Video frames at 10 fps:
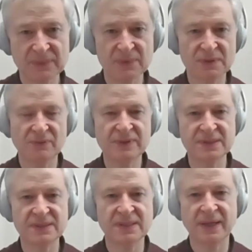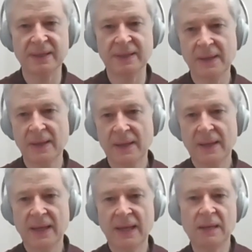So this is a,
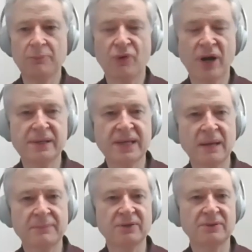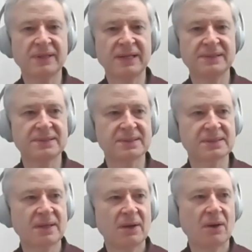a brain chemical that
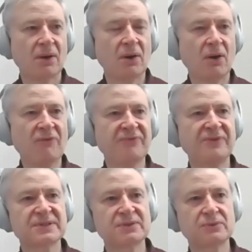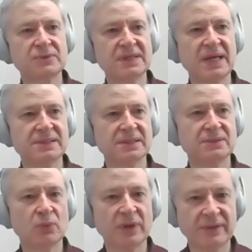is often associated
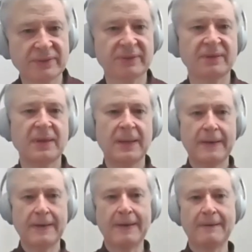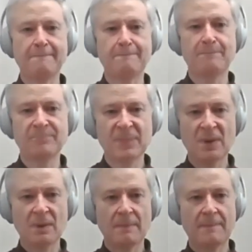with um,
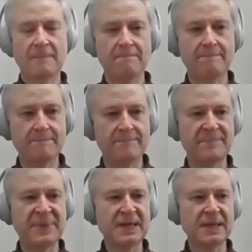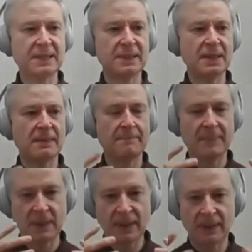being in,
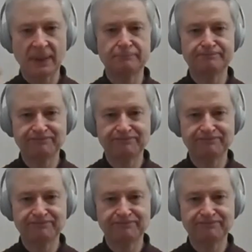um,